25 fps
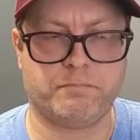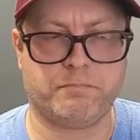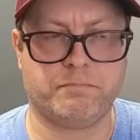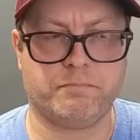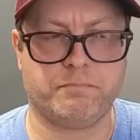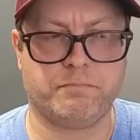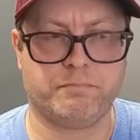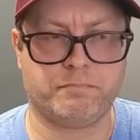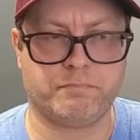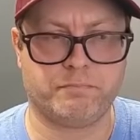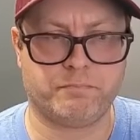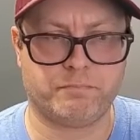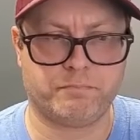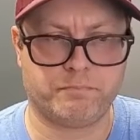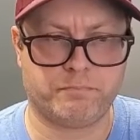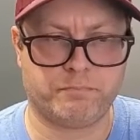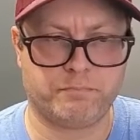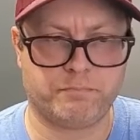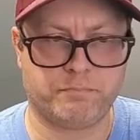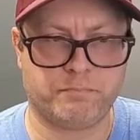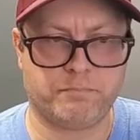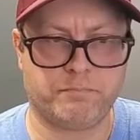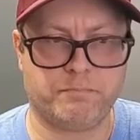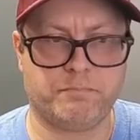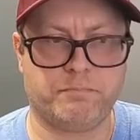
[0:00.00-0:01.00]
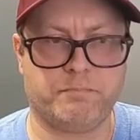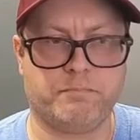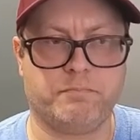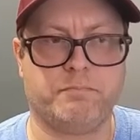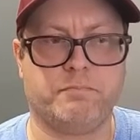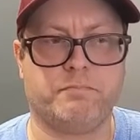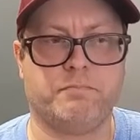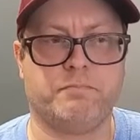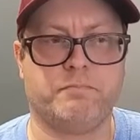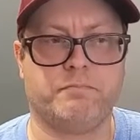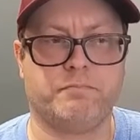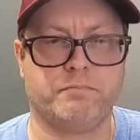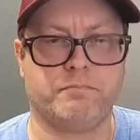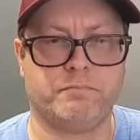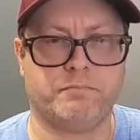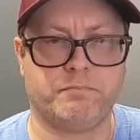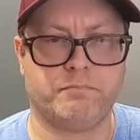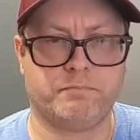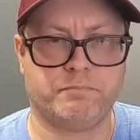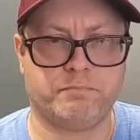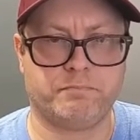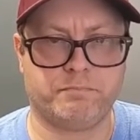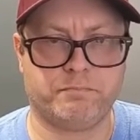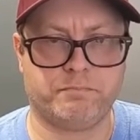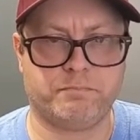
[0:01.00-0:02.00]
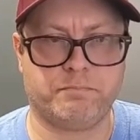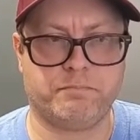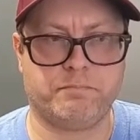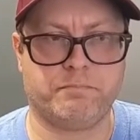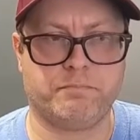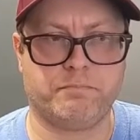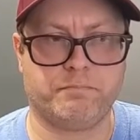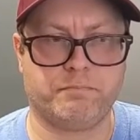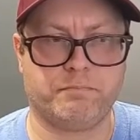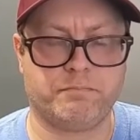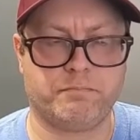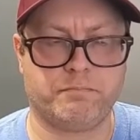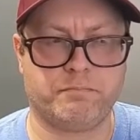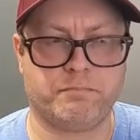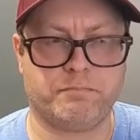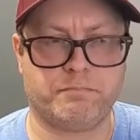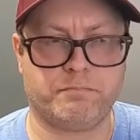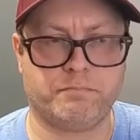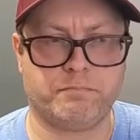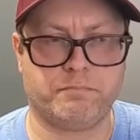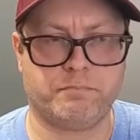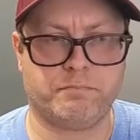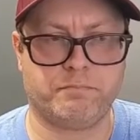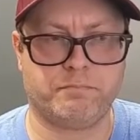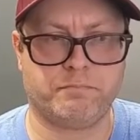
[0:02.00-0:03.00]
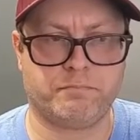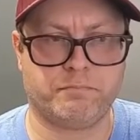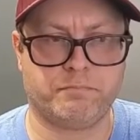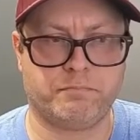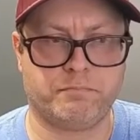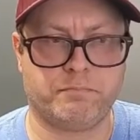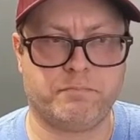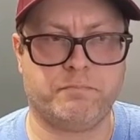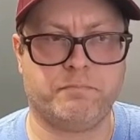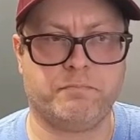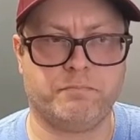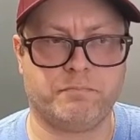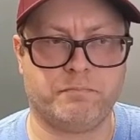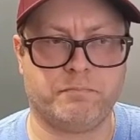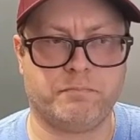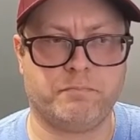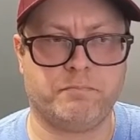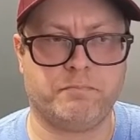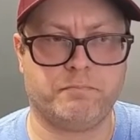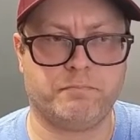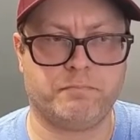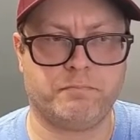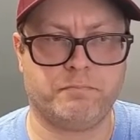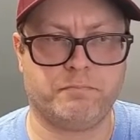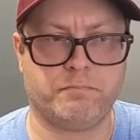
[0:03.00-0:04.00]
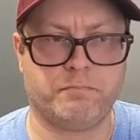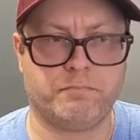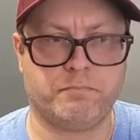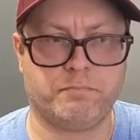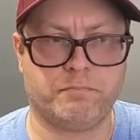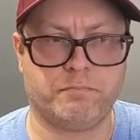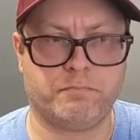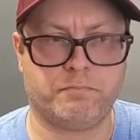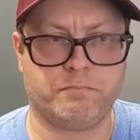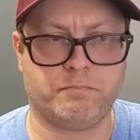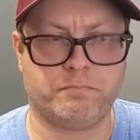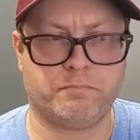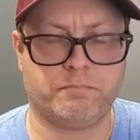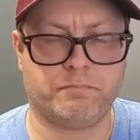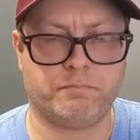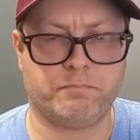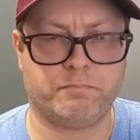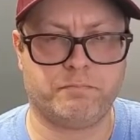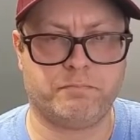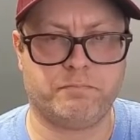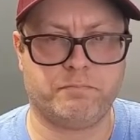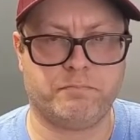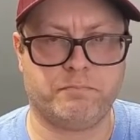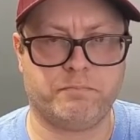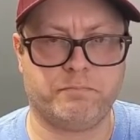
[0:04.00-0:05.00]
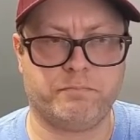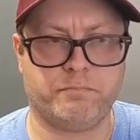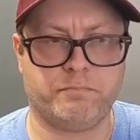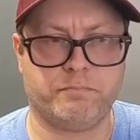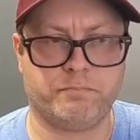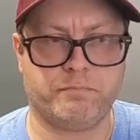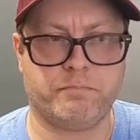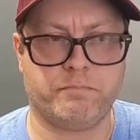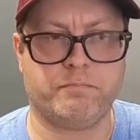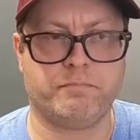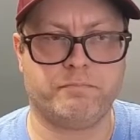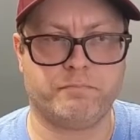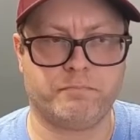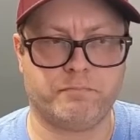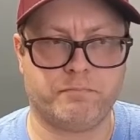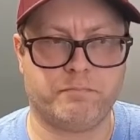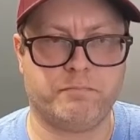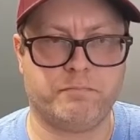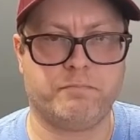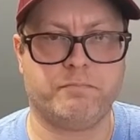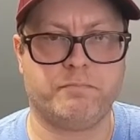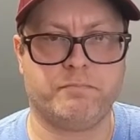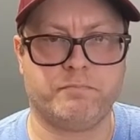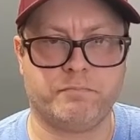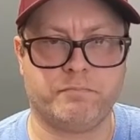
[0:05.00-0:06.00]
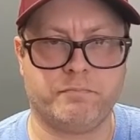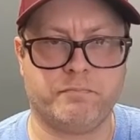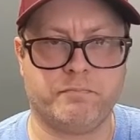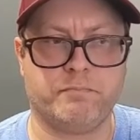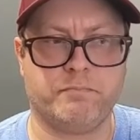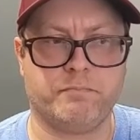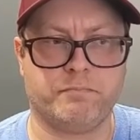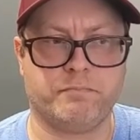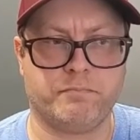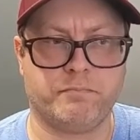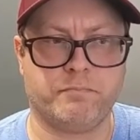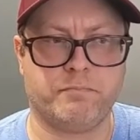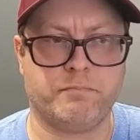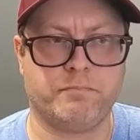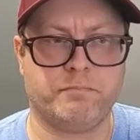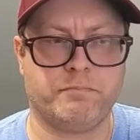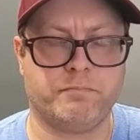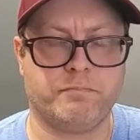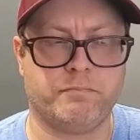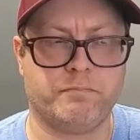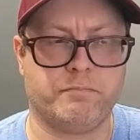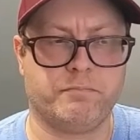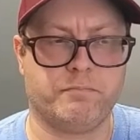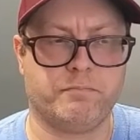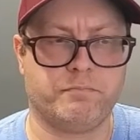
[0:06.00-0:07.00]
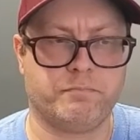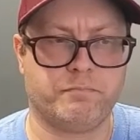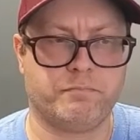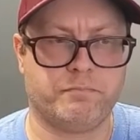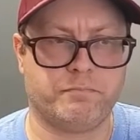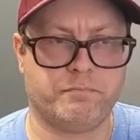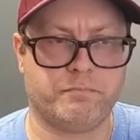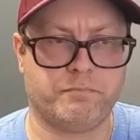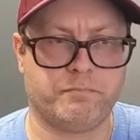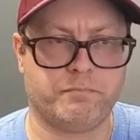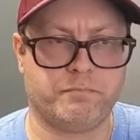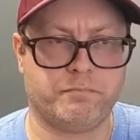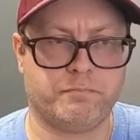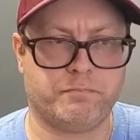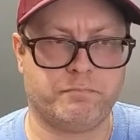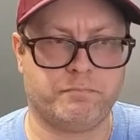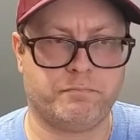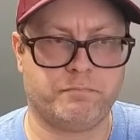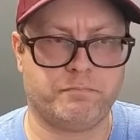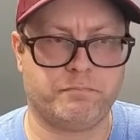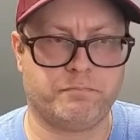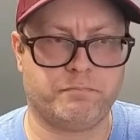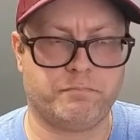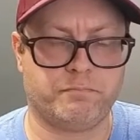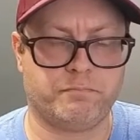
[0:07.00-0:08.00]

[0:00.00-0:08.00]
This person isn't speaking.